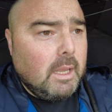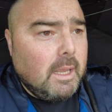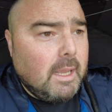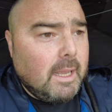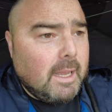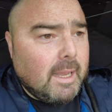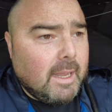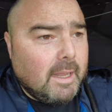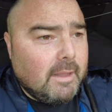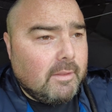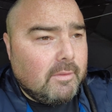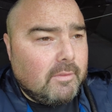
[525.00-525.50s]

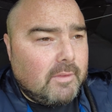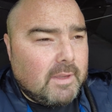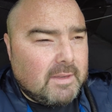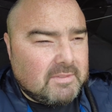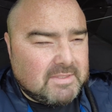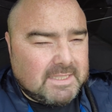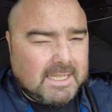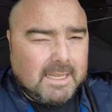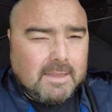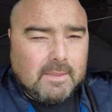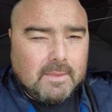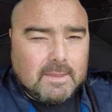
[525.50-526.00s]
And I've
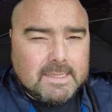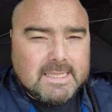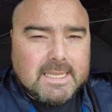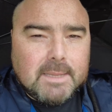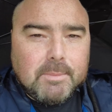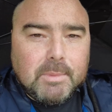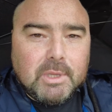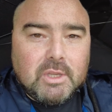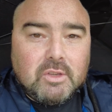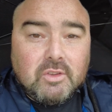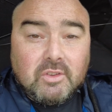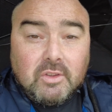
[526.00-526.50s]
seen this
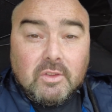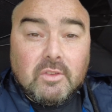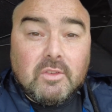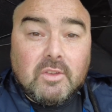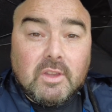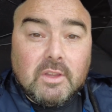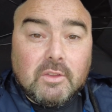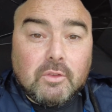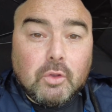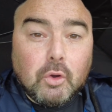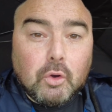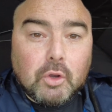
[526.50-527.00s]
image since
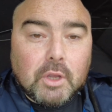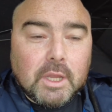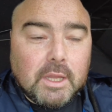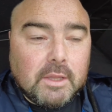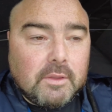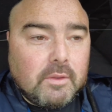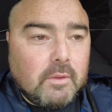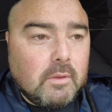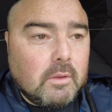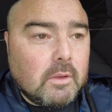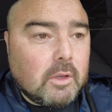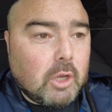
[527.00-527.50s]
he took
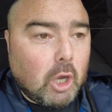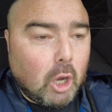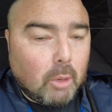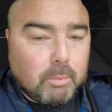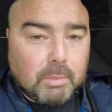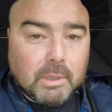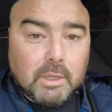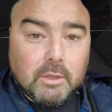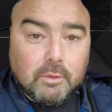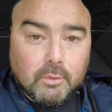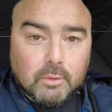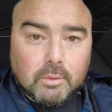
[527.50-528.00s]
it
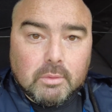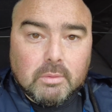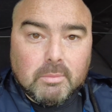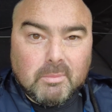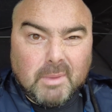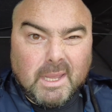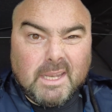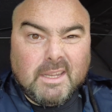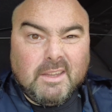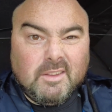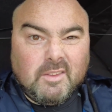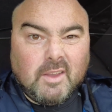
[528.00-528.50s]
copied
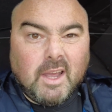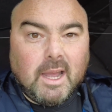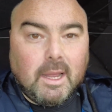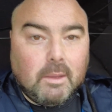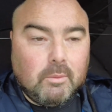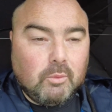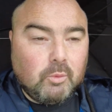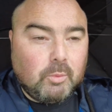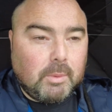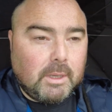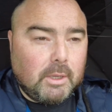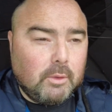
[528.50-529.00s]
many
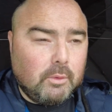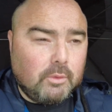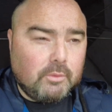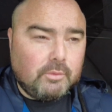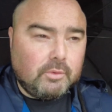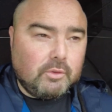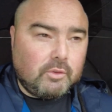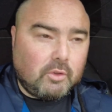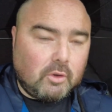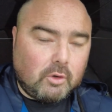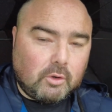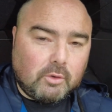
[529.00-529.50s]
times by other
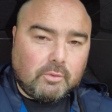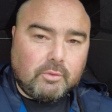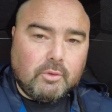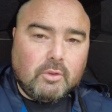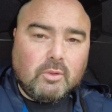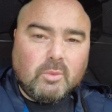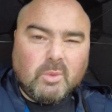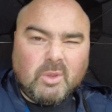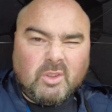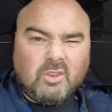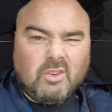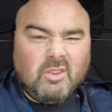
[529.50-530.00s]

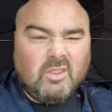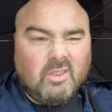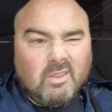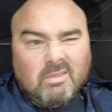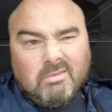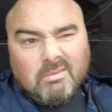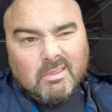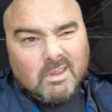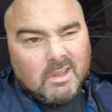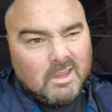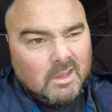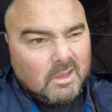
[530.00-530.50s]
photographers, which is
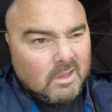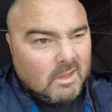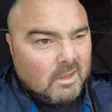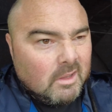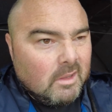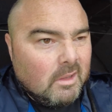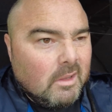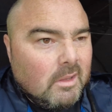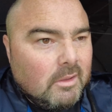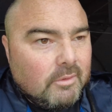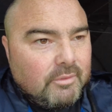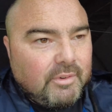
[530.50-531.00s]

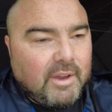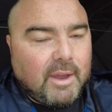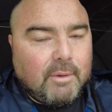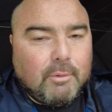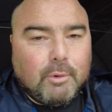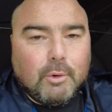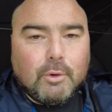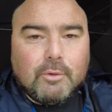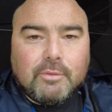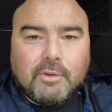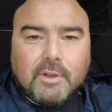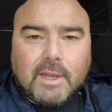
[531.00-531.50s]
fair
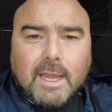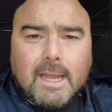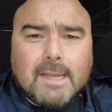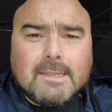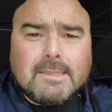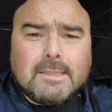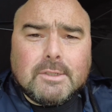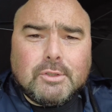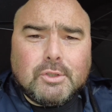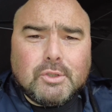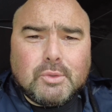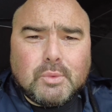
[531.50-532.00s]
enough, I
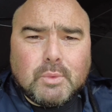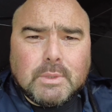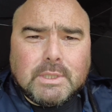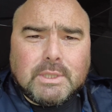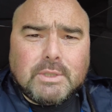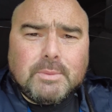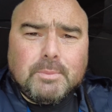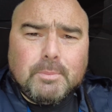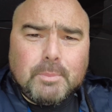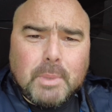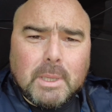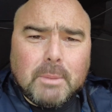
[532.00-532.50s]
guess. I just
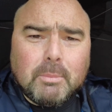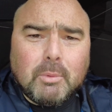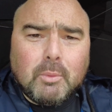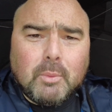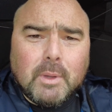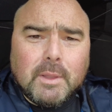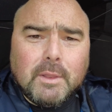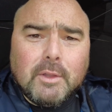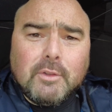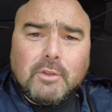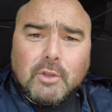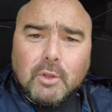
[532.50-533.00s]
wish people,
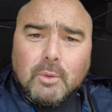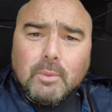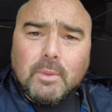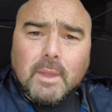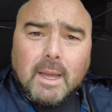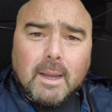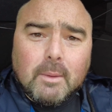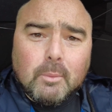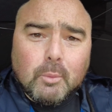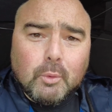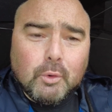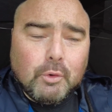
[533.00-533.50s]
when they do
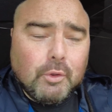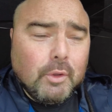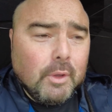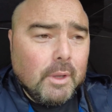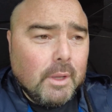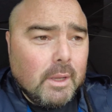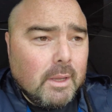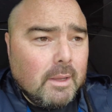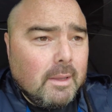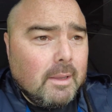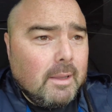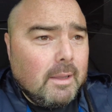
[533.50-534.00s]
that, would
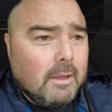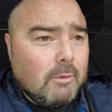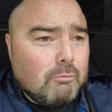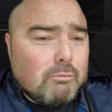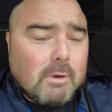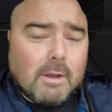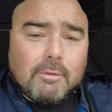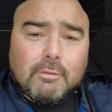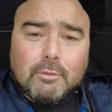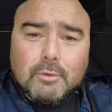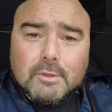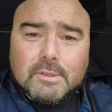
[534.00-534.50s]

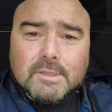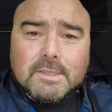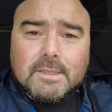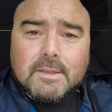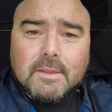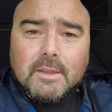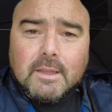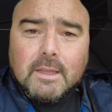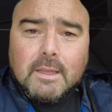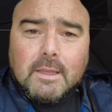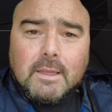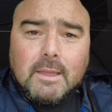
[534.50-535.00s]
reference
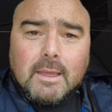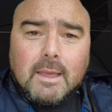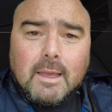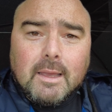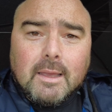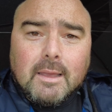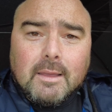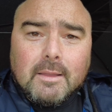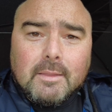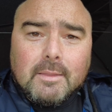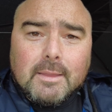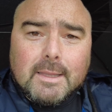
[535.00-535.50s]
the
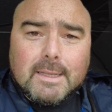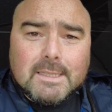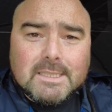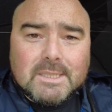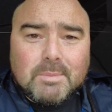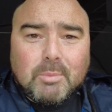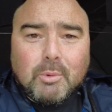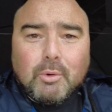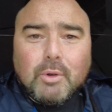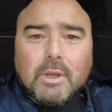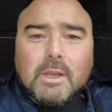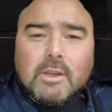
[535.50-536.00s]

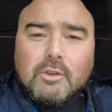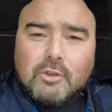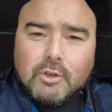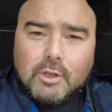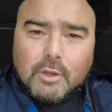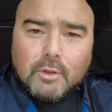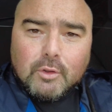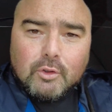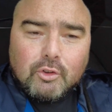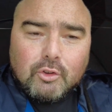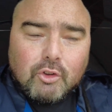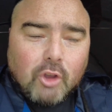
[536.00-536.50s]
inspiration
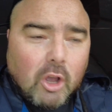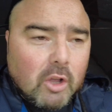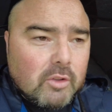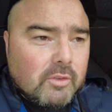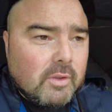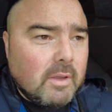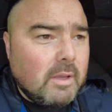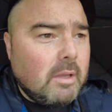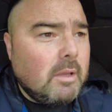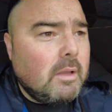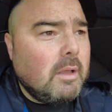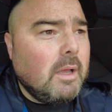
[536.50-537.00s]
in the shot.